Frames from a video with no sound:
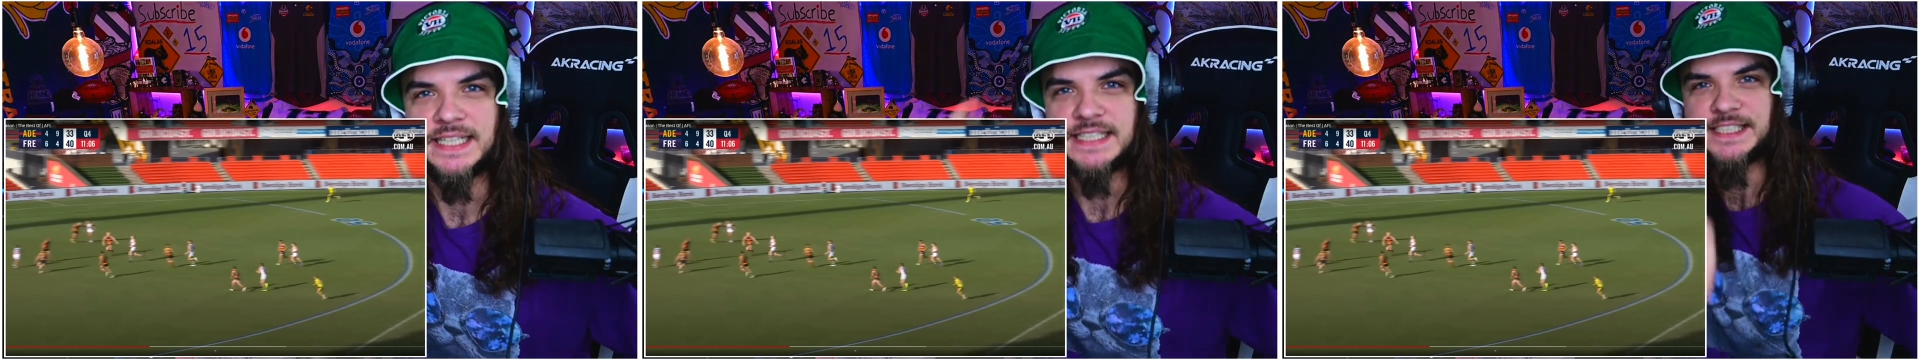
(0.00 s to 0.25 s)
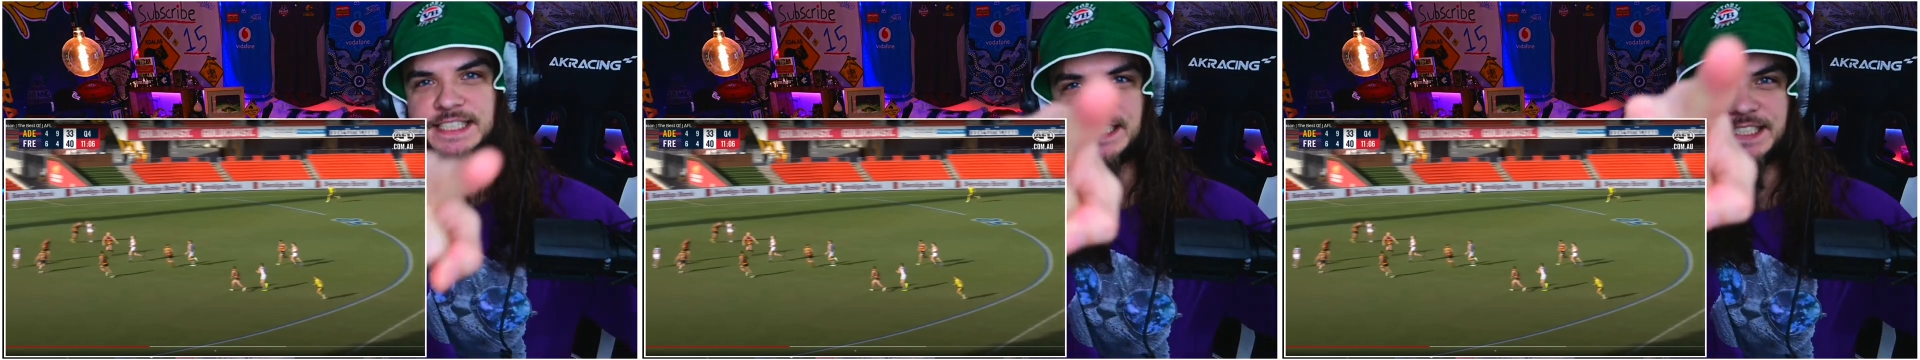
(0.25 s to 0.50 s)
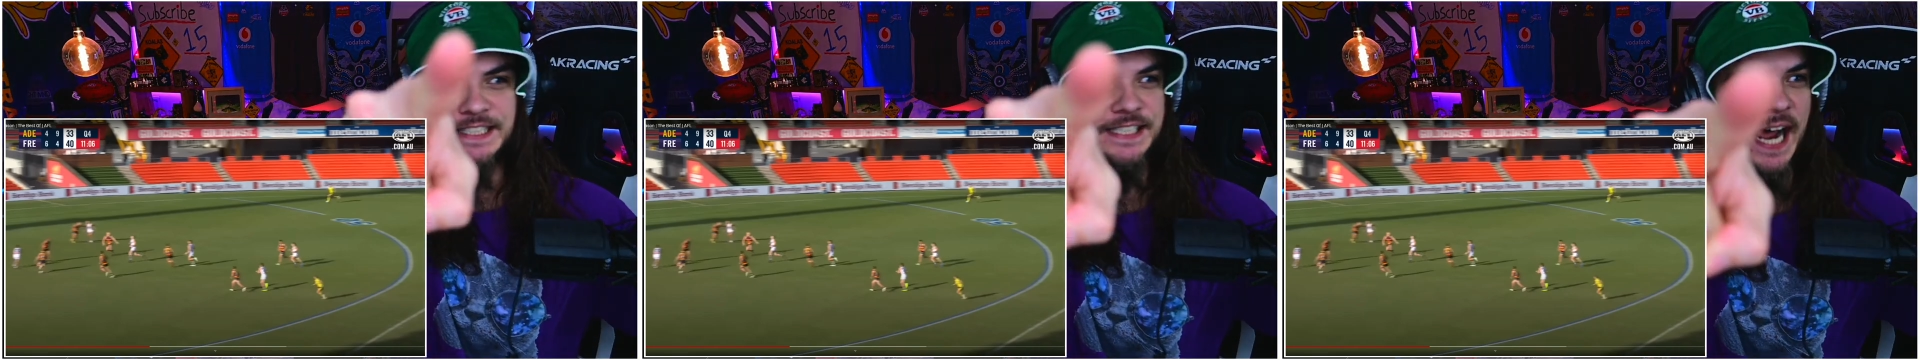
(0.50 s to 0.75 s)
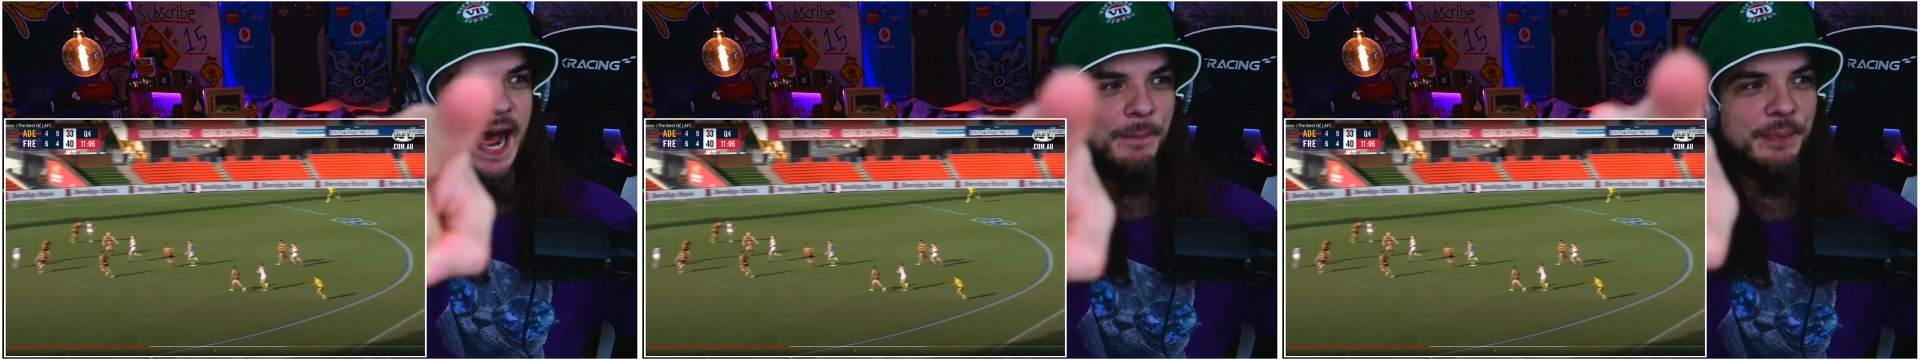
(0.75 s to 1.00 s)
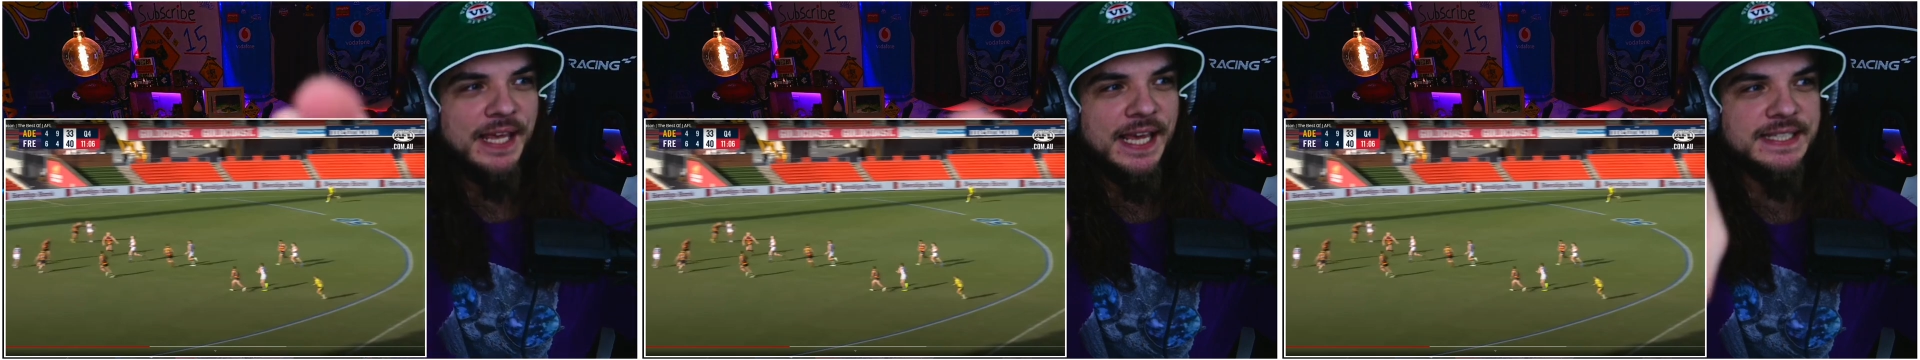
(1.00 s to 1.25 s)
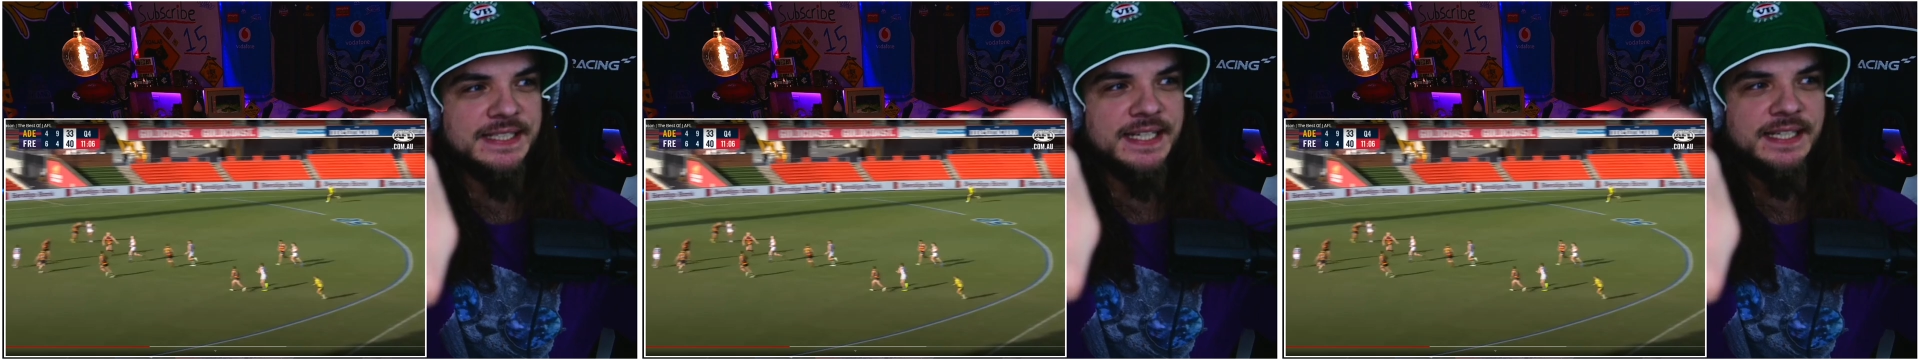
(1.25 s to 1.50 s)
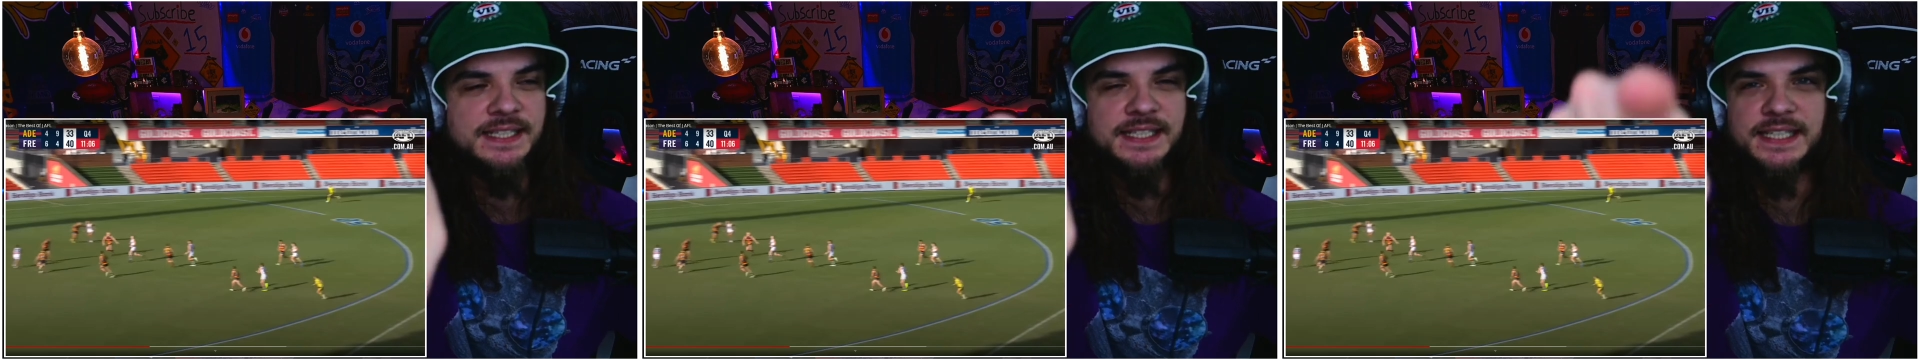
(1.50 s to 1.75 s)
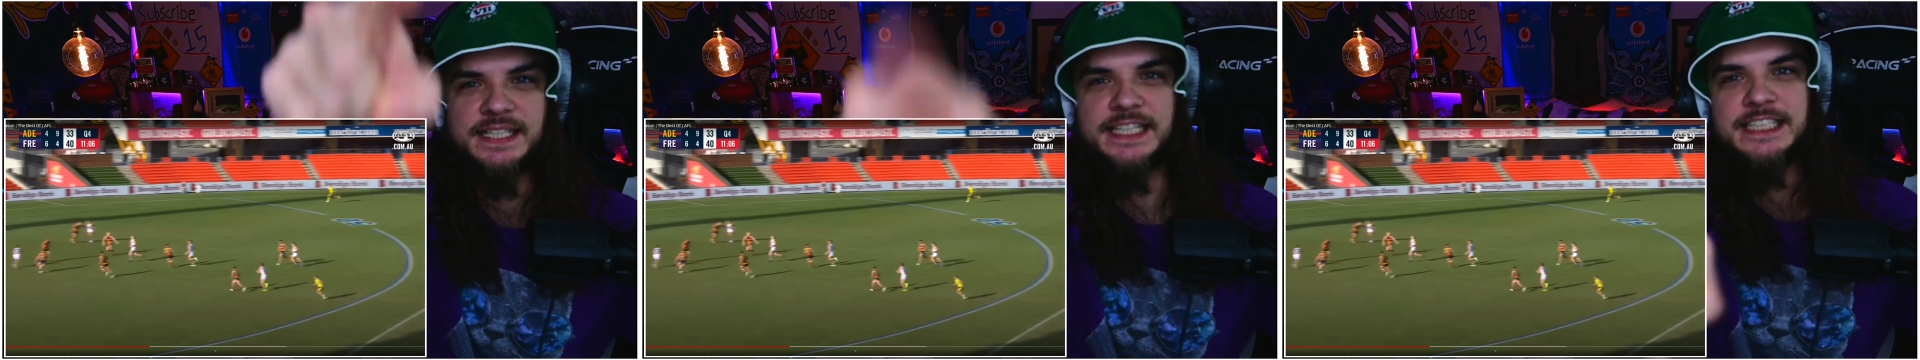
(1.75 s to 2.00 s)
Stop it!
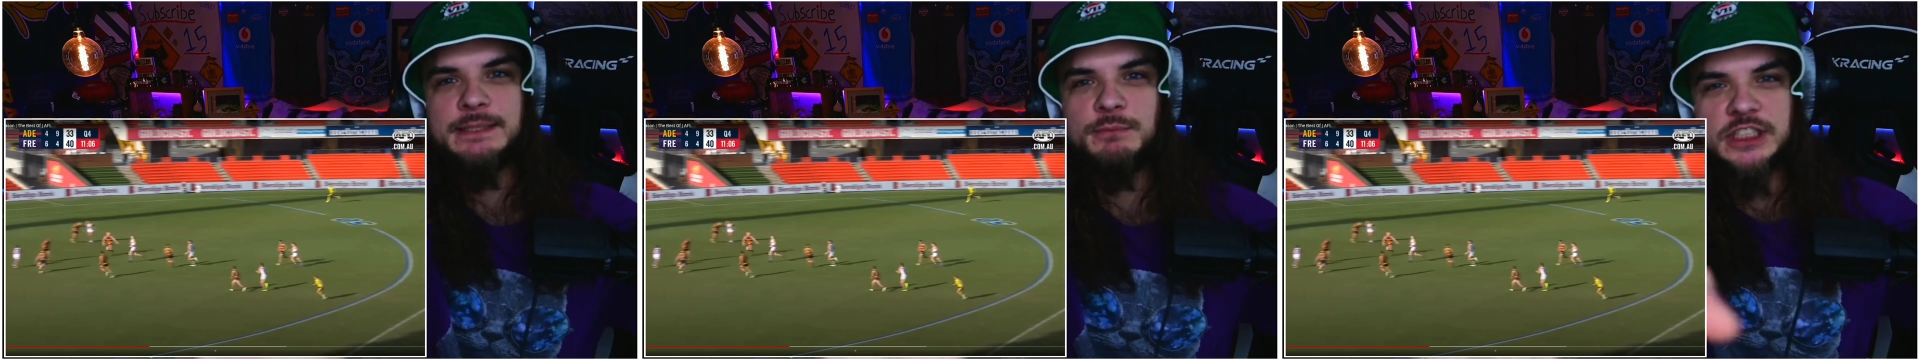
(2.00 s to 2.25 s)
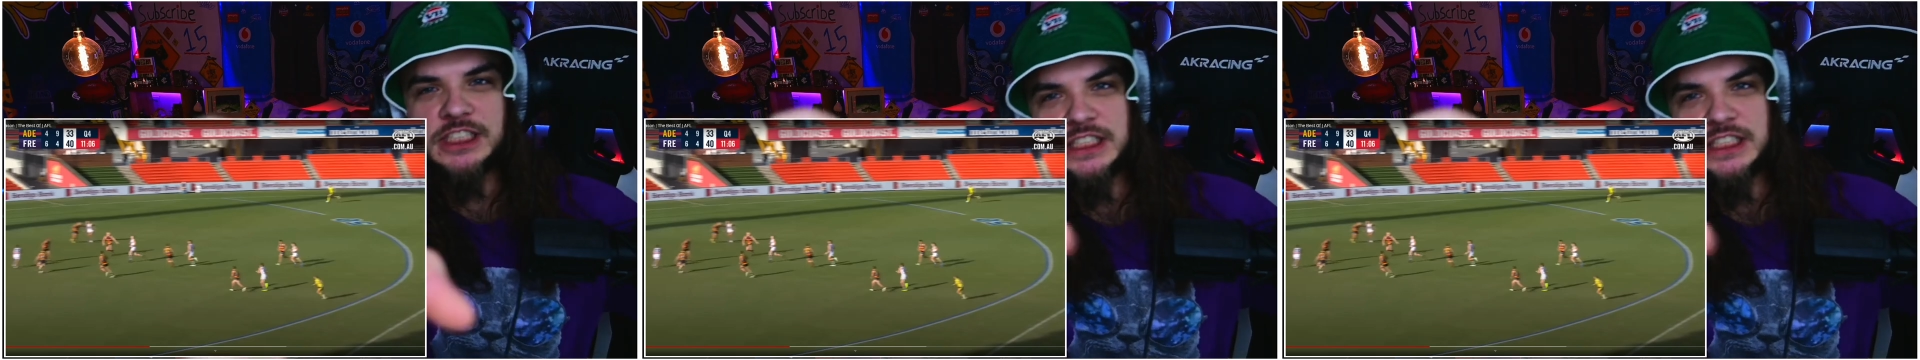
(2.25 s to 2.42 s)
Camera.